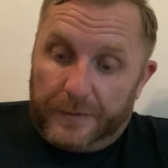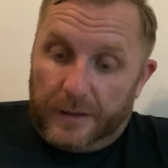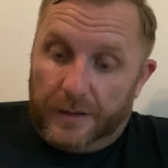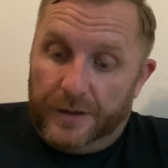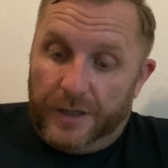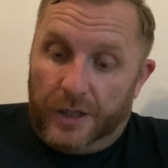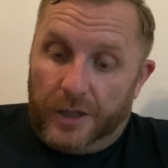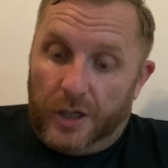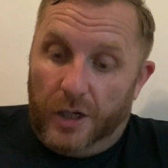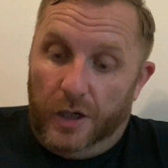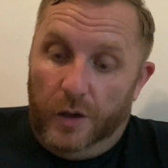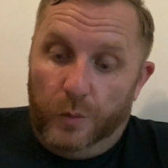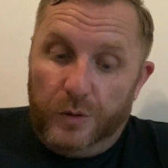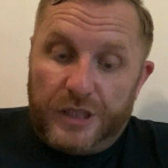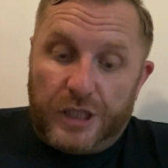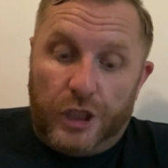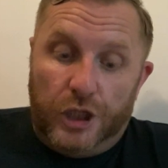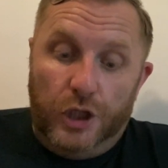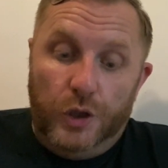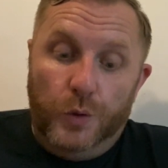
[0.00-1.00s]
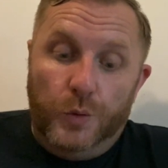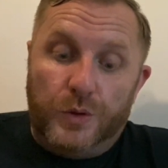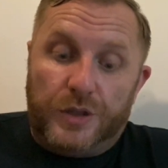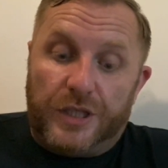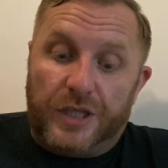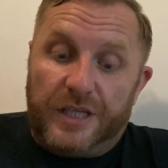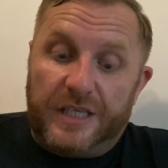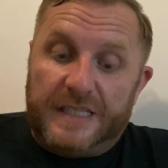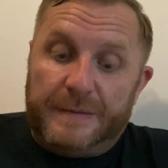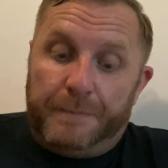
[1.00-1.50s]

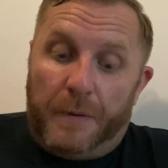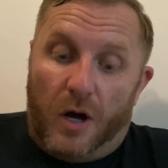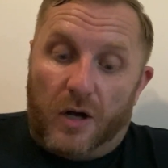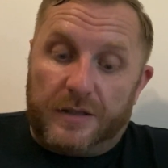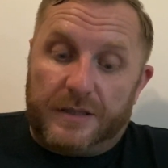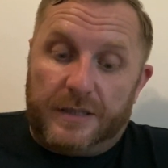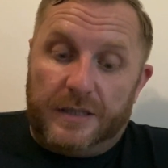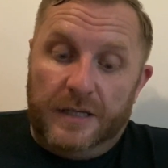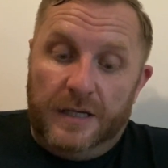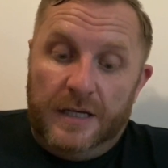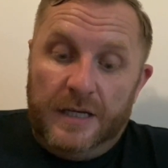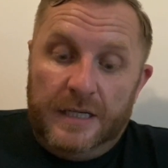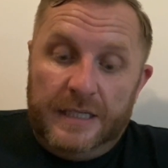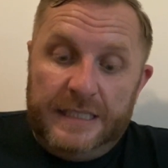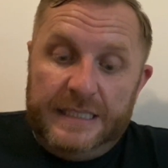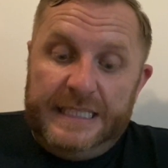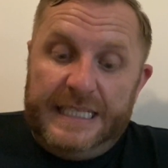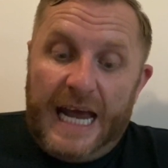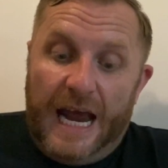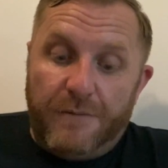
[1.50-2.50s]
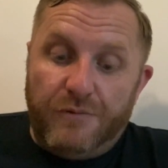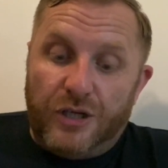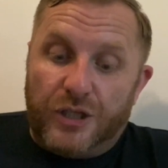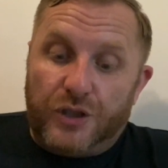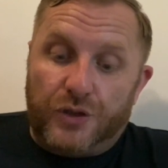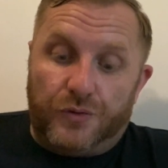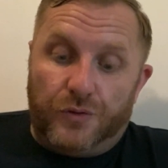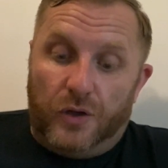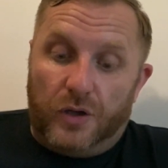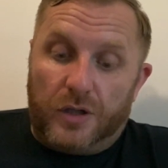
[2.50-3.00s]
the spot,
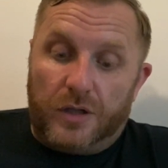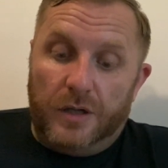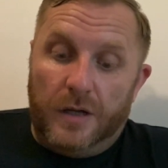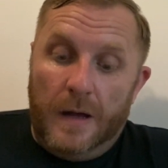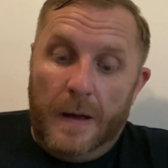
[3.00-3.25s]
terror-struck,